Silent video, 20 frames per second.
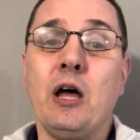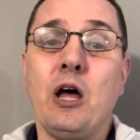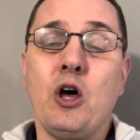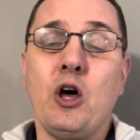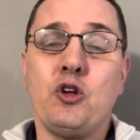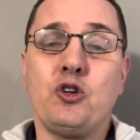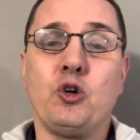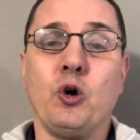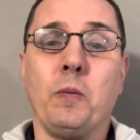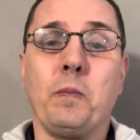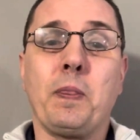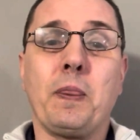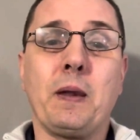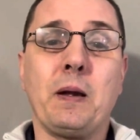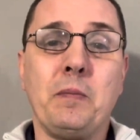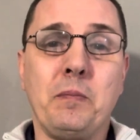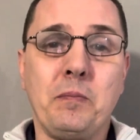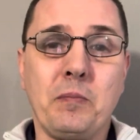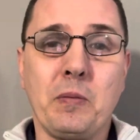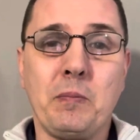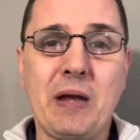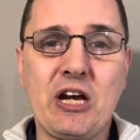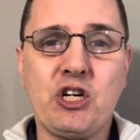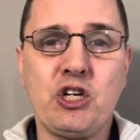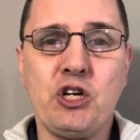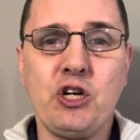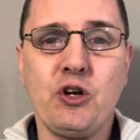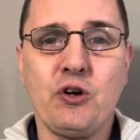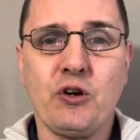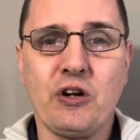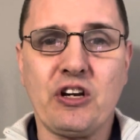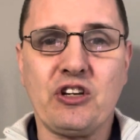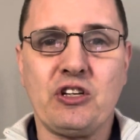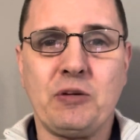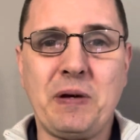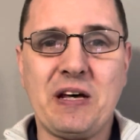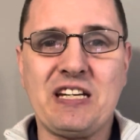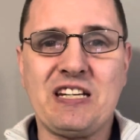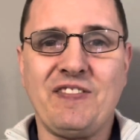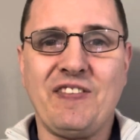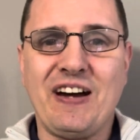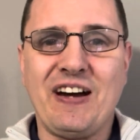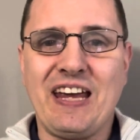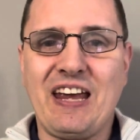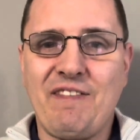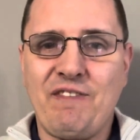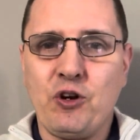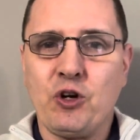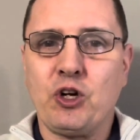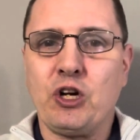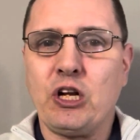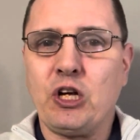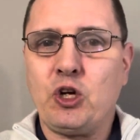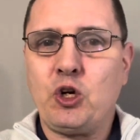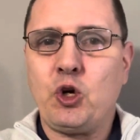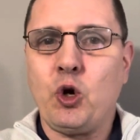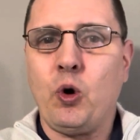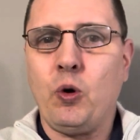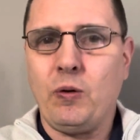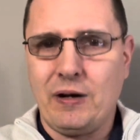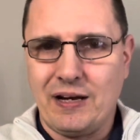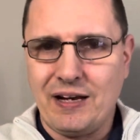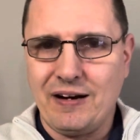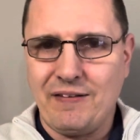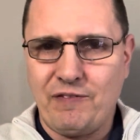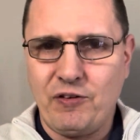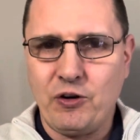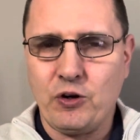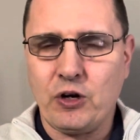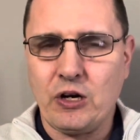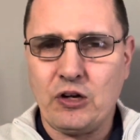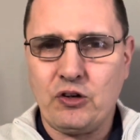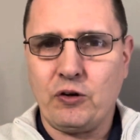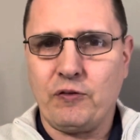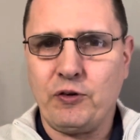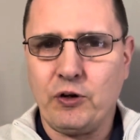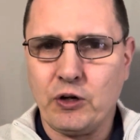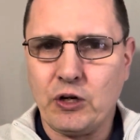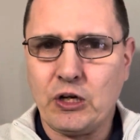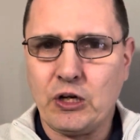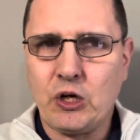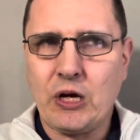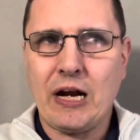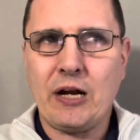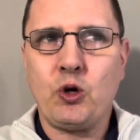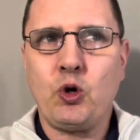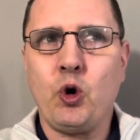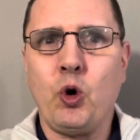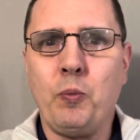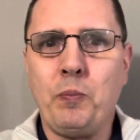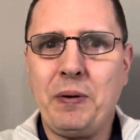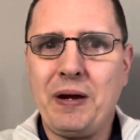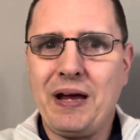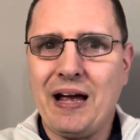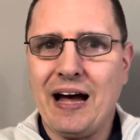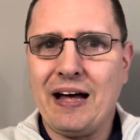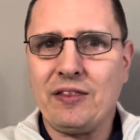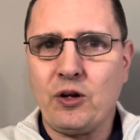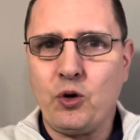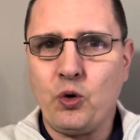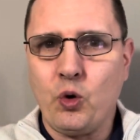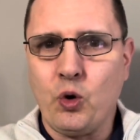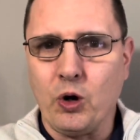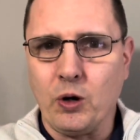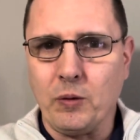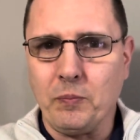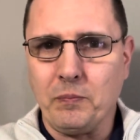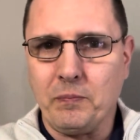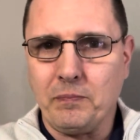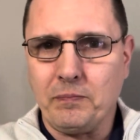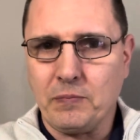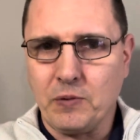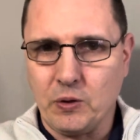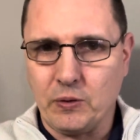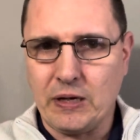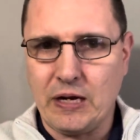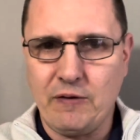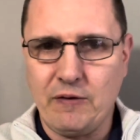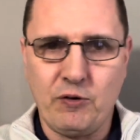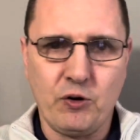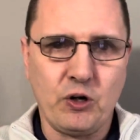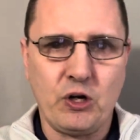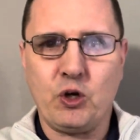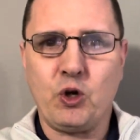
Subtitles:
So make sure you're going to specify if you're going to go, again, if you're going to kind of go beyond the norm, okay, if you're going to